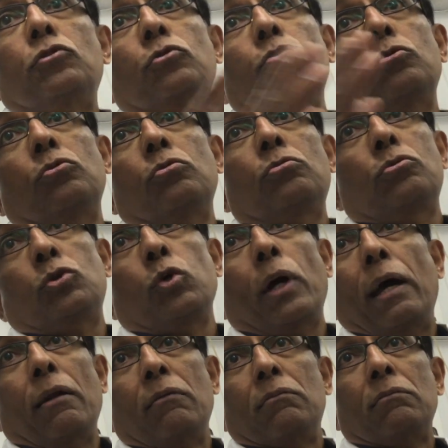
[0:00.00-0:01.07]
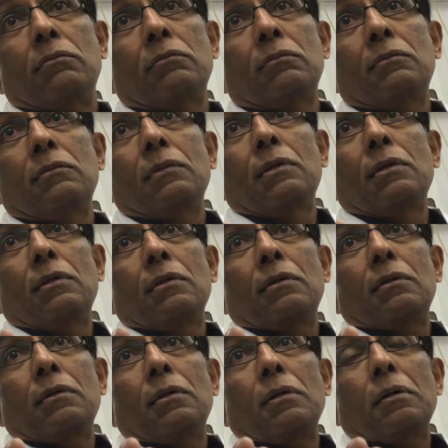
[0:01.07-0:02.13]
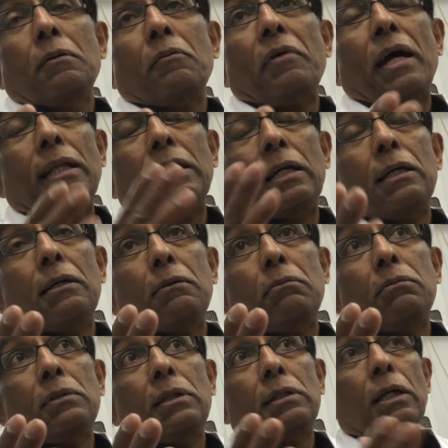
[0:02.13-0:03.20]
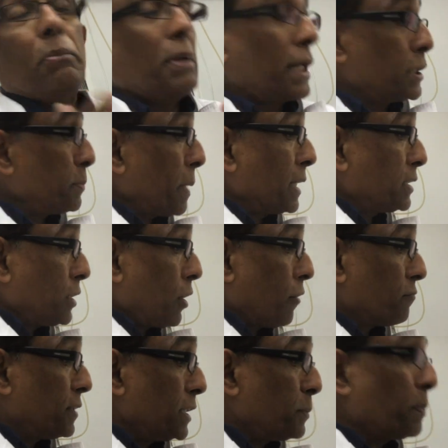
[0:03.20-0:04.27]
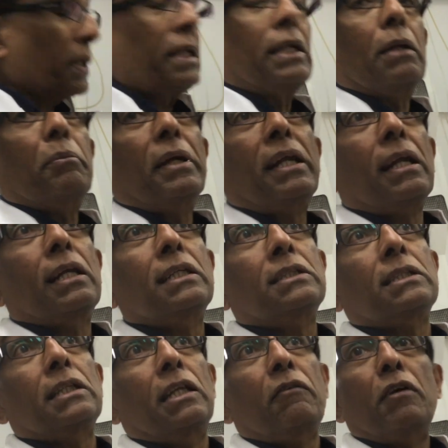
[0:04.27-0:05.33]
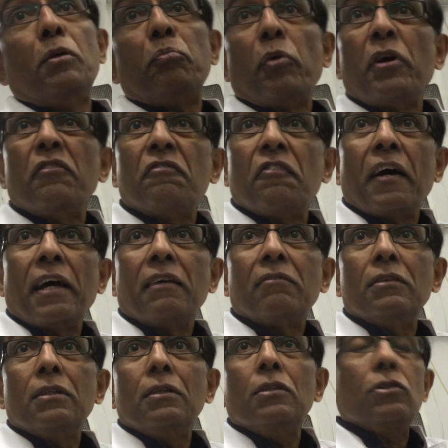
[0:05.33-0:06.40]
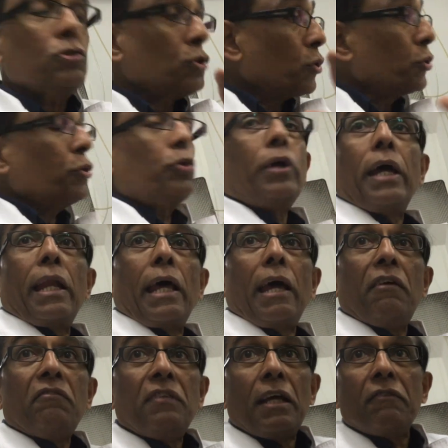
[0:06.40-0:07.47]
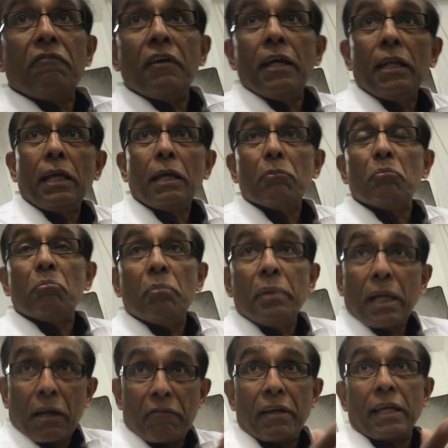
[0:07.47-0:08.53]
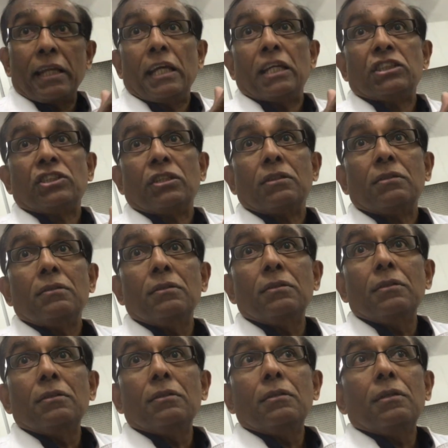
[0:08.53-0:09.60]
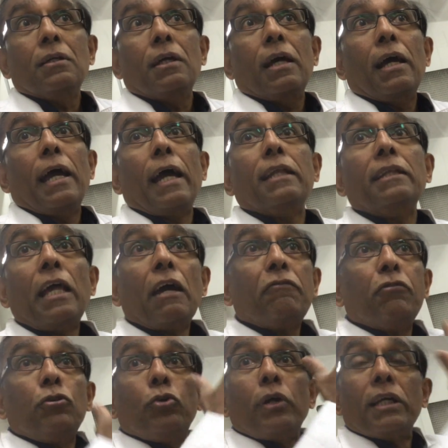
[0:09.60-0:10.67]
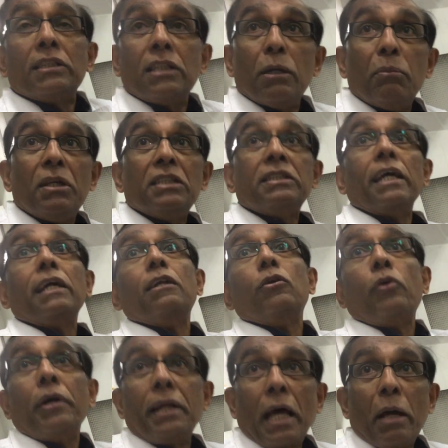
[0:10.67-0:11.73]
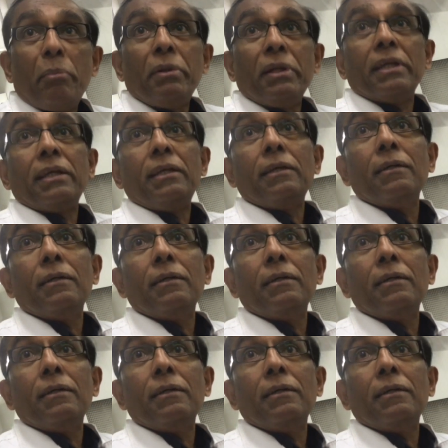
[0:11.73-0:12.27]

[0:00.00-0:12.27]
to 12, where the thermal expansion of this particular metal is 11.5. So you can have that bigger variation, and therefore you can thermally cycle quite happily.